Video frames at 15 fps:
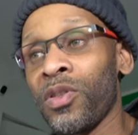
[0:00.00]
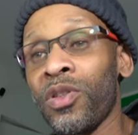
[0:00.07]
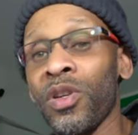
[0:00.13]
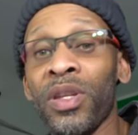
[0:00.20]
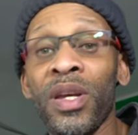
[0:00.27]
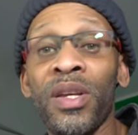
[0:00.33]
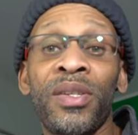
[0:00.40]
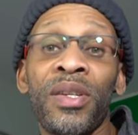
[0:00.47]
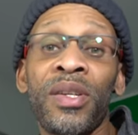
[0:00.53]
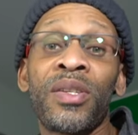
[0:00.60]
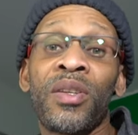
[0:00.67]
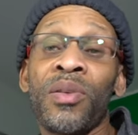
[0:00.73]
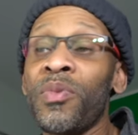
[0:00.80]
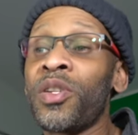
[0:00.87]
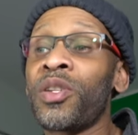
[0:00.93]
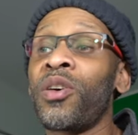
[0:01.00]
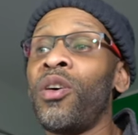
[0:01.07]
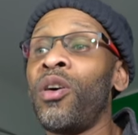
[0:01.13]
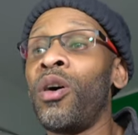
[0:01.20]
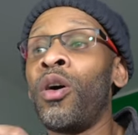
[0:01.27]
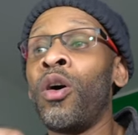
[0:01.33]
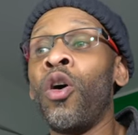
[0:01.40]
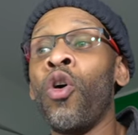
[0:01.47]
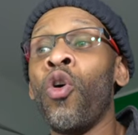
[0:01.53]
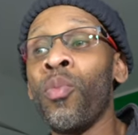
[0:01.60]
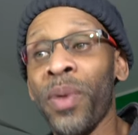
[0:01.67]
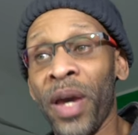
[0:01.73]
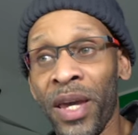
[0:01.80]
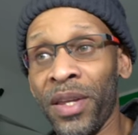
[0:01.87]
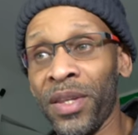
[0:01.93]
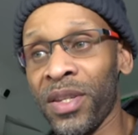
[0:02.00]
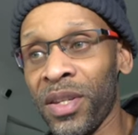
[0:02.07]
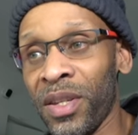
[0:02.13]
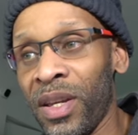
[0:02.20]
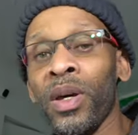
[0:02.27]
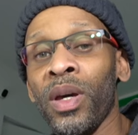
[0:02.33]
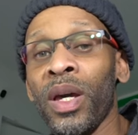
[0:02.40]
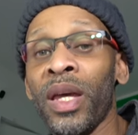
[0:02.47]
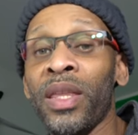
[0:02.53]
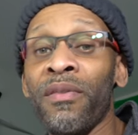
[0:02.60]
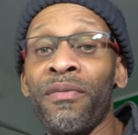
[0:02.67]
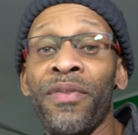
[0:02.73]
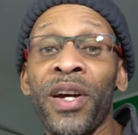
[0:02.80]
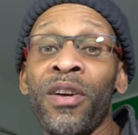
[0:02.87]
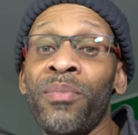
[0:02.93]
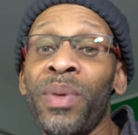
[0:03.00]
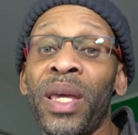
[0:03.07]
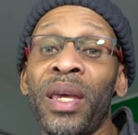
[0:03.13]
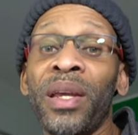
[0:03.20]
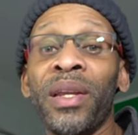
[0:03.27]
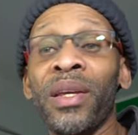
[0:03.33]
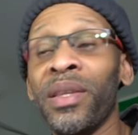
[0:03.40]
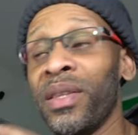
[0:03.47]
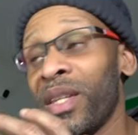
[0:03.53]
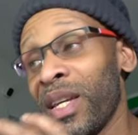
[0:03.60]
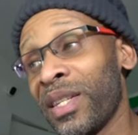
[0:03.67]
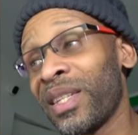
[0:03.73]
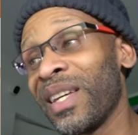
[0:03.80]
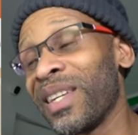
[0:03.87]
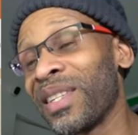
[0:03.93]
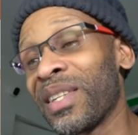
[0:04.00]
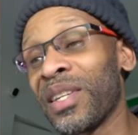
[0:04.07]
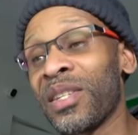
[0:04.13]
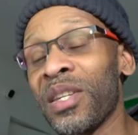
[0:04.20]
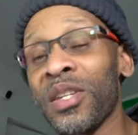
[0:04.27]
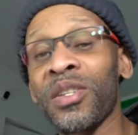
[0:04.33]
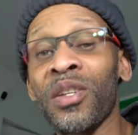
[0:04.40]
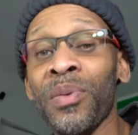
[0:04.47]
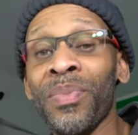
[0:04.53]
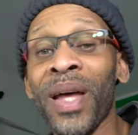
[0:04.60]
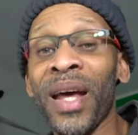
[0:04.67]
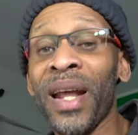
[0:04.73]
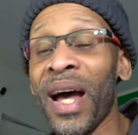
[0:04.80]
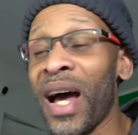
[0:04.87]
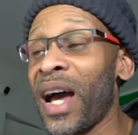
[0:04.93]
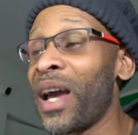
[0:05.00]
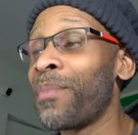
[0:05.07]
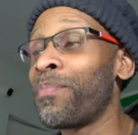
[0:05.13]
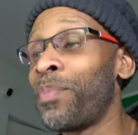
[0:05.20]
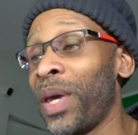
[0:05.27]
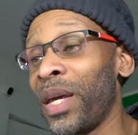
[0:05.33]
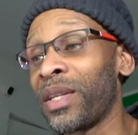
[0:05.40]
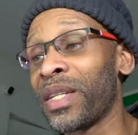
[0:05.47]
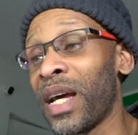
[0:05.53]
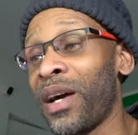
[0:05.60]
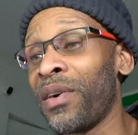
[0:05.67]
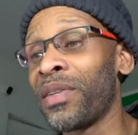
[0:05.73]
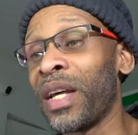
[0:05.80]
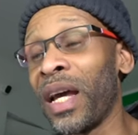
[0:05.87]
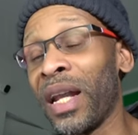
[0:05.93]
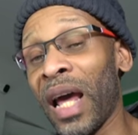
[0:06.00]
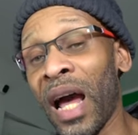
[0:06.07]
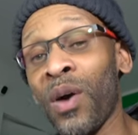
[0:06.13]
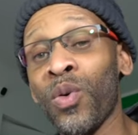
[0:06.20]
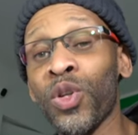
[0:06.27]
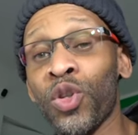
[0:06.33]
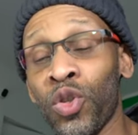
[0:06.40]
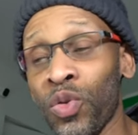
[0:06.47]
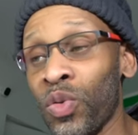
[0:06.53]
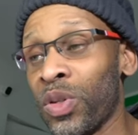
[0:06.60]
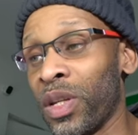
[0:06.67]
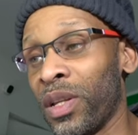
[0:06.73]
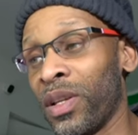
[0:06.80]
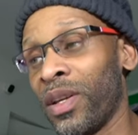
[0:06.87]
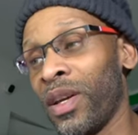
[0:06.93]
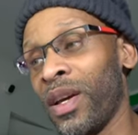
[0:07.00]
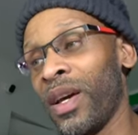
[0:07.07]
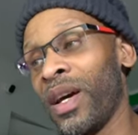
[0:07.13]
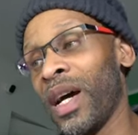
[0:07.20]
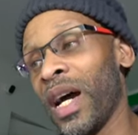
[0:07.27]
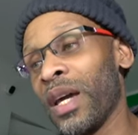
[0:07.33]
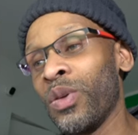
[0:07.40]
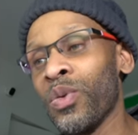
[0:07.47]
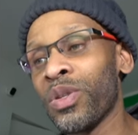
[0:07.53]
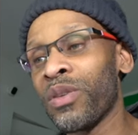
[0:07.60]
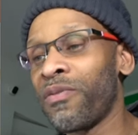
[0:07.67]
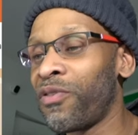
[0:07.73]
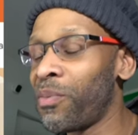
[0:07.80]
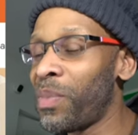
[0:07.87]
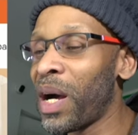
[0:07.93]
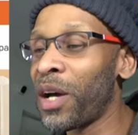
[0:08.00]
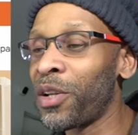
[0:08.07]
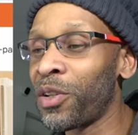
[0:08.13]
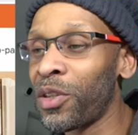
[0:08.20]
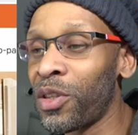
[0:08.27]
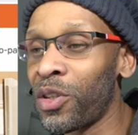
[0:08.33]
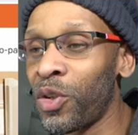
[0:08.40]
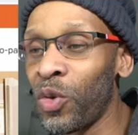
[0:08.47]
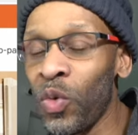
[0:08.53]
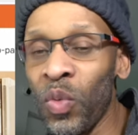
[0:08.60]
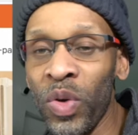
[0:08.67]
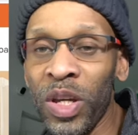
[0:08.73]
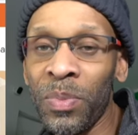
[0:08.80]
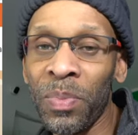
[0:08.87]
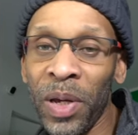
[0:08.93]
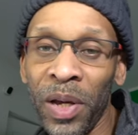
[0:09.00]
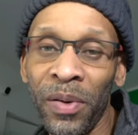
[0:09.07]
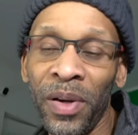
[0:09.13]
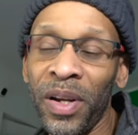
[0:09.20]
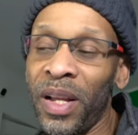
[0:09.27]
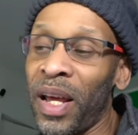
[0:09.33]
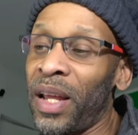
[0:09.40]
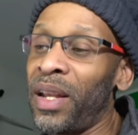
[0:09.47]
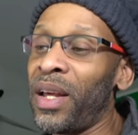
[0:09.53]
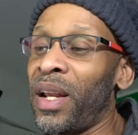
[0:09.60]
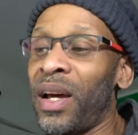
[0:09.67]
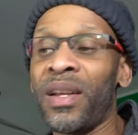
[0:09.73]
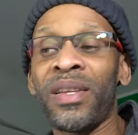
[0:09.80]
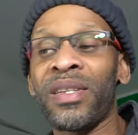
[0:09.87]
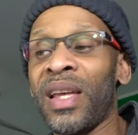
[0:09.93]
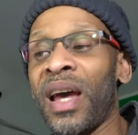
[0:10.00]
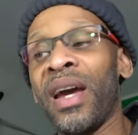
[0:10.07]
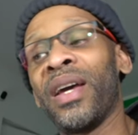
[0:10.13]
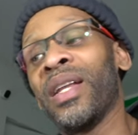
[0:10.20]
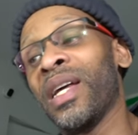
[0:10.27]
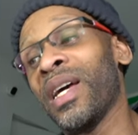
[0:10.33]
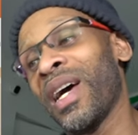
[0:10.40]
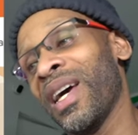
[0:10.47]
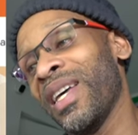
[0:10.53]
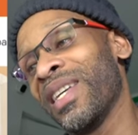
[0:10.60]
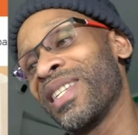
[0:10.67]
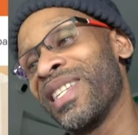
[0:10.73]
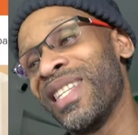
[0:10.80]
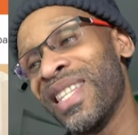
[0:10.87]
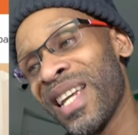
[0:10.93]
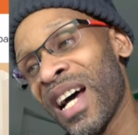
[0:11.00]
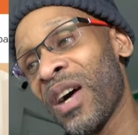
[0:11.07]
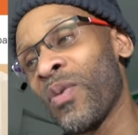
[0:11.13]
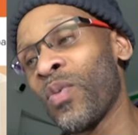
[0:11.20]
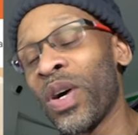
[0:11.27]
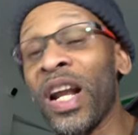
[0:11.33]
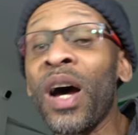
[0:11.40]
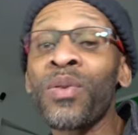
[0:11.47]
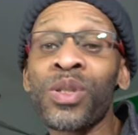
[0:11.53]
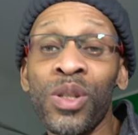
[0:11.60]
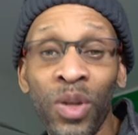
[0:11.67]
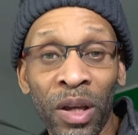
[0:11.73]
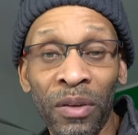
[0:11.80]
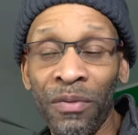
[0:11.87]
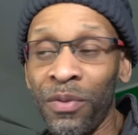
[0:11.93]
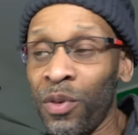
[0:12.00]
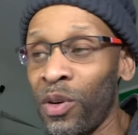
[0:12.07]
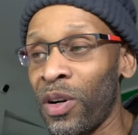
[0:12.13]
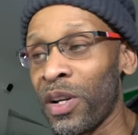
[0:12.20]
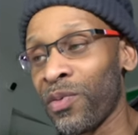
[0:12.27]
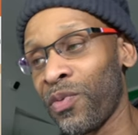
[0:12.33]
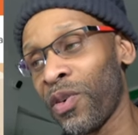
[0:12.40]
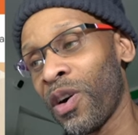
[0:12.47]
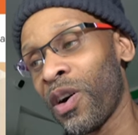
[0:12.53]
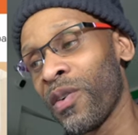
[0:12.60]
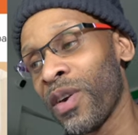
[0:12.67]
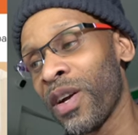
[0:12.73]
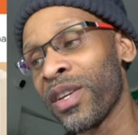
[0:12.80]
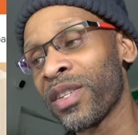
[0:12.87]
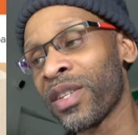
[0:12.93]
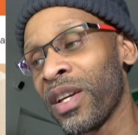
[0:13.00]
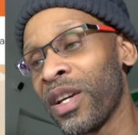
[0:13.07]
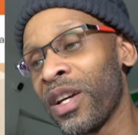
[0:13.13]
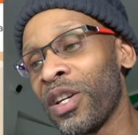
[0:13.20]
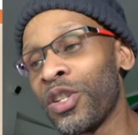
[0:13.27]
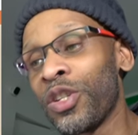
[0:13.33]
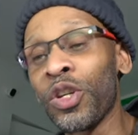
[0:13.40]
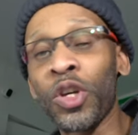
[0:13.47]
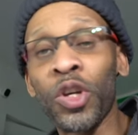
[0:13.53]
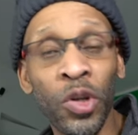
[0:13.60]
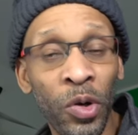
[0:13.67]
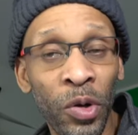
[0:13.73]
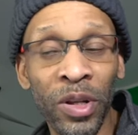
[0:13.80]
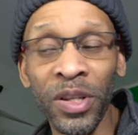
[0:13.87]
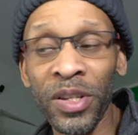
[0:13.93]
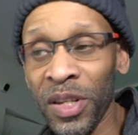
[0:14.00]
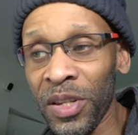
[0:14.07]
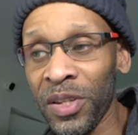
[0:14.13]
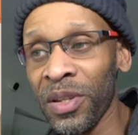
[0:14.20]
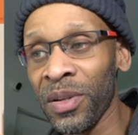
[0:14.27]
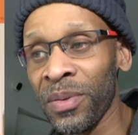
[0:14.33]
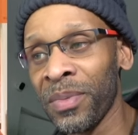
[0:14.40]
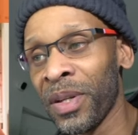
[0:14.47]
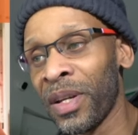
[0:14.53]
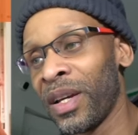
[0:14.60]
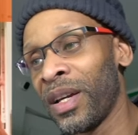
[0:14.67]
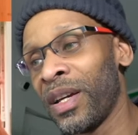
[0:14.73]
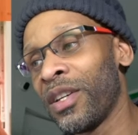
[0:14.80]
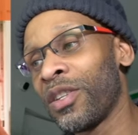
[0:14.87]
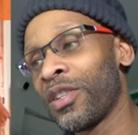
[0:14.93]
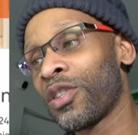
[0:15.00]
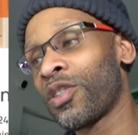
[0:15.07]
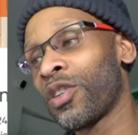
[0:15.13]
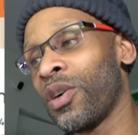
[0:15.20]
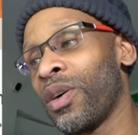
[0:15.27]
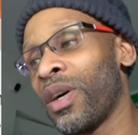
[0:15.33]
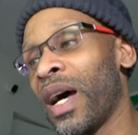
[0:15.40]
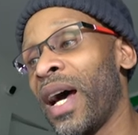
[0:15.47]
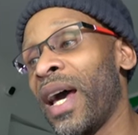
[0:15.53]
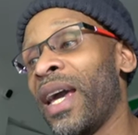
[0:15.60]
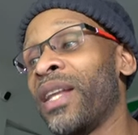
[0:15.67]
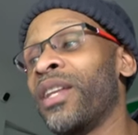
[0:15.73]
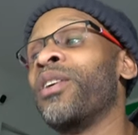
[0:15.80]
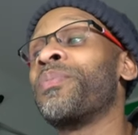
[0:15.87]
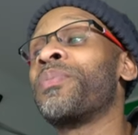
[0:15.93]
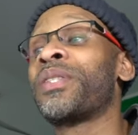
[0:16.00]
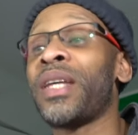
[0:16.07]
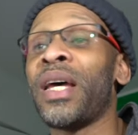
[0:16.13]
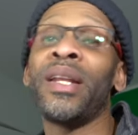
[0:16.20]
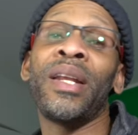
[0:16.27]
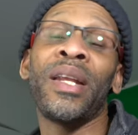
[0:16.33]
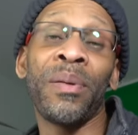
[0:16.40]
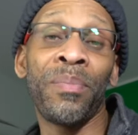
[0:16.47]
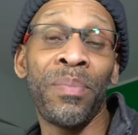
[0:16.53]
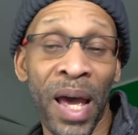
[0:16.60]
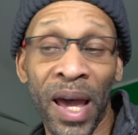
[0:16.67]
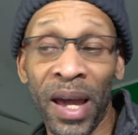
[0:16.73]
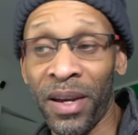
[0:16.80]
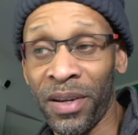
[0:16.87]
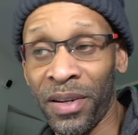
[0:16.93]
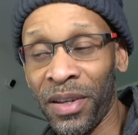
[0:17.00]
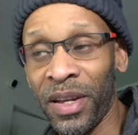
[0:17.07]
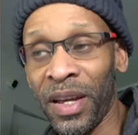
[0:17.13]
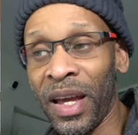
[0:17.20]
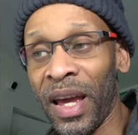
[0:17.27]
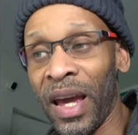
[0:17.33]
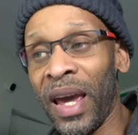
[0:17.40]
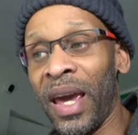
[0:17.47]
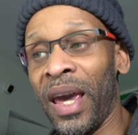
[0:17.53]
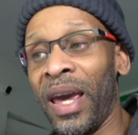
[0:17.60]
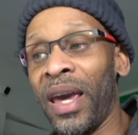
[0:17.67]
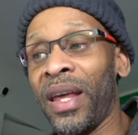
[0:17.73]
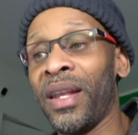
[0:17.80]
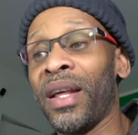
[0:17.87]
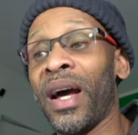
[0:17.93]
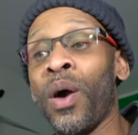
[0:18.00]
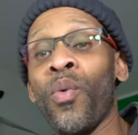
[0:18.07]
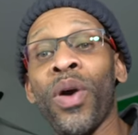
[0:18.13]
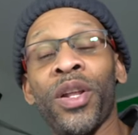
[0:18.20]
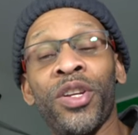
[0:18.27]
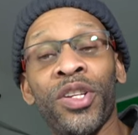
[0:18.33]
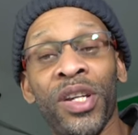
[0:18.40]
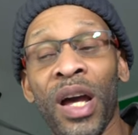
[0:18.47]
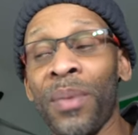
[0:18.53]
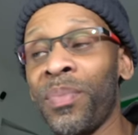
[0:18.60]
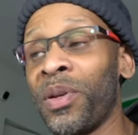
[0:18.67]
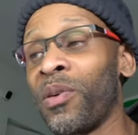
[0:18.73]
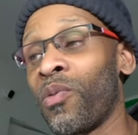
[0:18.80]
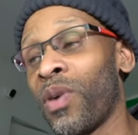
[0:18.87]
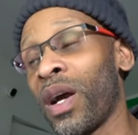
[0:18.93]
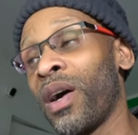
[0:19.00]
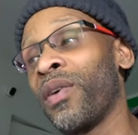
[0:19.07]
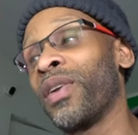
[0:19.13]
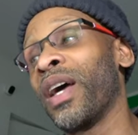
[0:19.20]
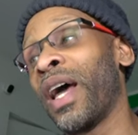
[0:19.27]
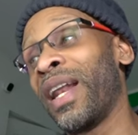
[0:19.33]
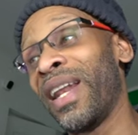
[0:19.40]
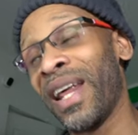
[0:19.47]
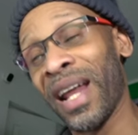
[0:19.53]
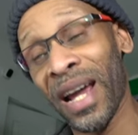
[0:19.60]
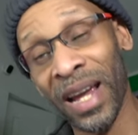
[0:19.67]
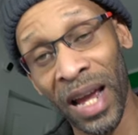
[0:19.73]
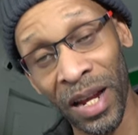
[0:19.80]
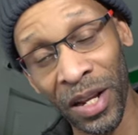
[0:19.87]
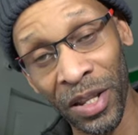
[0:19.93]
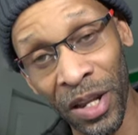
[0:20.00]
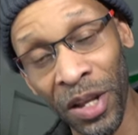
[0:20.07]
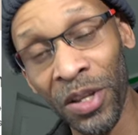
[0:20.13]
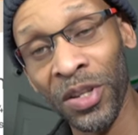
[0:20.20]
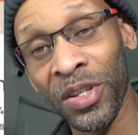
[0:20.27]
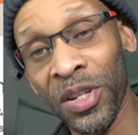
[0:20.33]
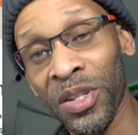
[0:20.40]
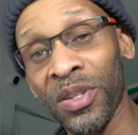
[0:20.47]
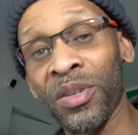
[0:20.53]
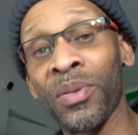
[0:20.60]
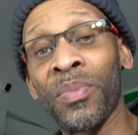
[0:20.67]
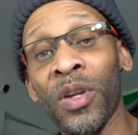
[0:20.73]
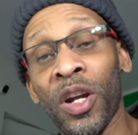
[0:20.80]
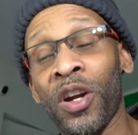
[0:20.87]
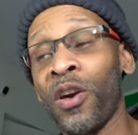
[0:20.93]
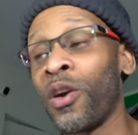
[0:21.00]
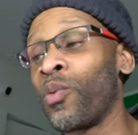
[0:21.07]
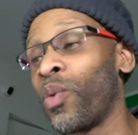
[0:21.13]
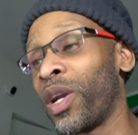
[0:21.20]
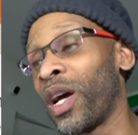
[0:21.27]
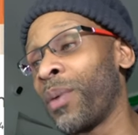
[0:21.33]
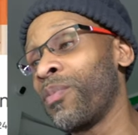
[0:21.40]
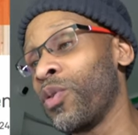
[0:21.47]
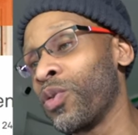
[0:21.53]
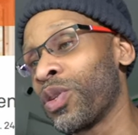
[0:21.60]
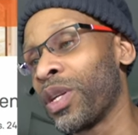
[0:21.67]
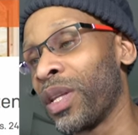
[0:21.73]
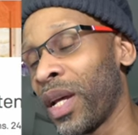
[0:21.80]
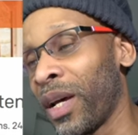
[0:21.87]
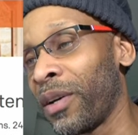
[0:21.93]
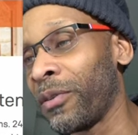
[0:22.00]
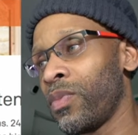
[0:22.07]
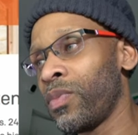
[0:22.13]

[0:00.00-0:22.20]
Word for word: So this system is called Home eight. In the very beginning, this is the system that I picked out and I was using. I used it for about a two week period, and then I decided it's not what I was looking for as far as security system. So I end up sending it back, and I went shopping around, and then I got another system, the current one I'm using now.